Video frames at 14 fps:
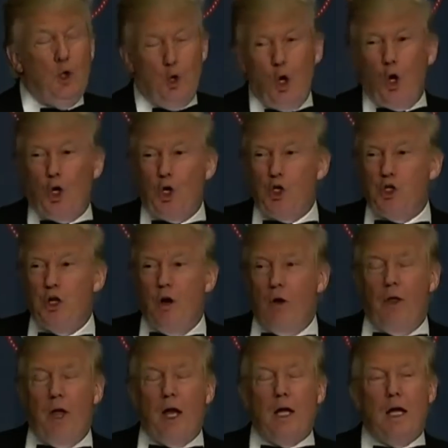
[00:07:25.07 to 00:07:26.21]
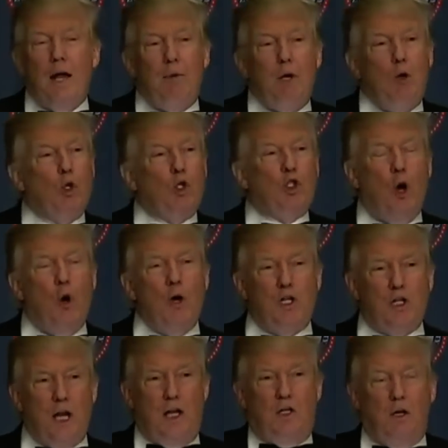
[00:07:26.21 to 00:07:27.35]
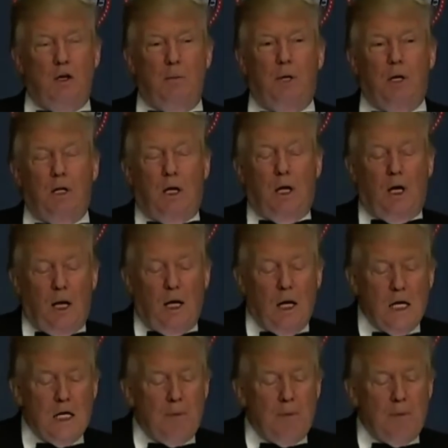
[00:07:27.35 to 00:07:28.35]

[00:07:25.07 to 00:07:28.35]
New Yorkers know that name. He was so intent on building it,